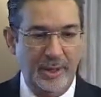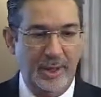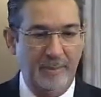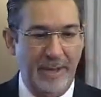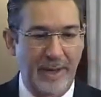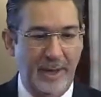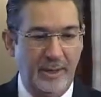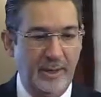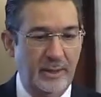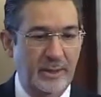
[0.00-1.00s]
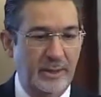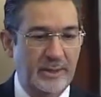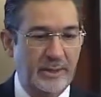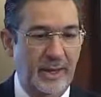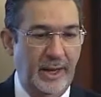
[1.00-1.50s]
He married
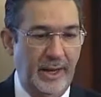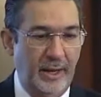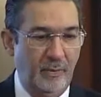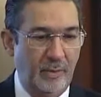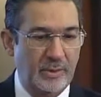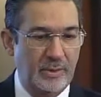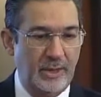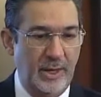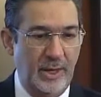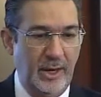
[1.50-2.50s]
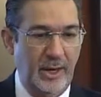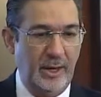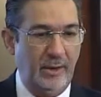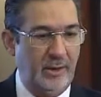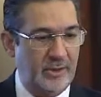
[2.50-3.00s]
this lady, Signe
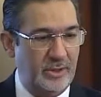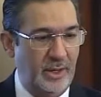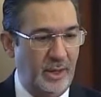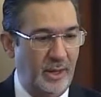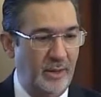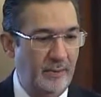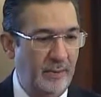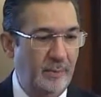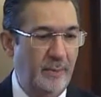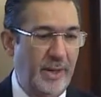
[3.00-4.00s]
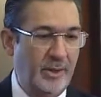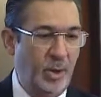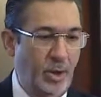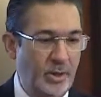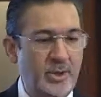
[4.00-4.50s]
Christina
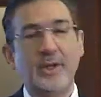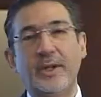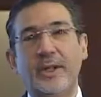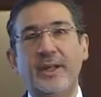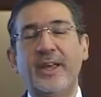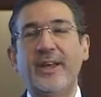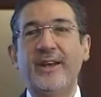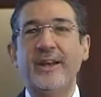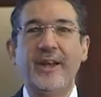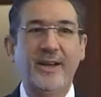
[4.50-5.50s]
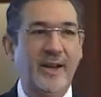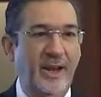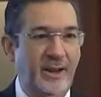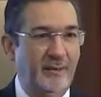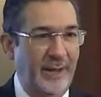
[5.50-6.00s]
Breitholtz, in
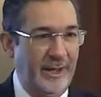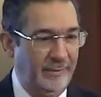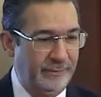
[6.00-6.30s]
1885.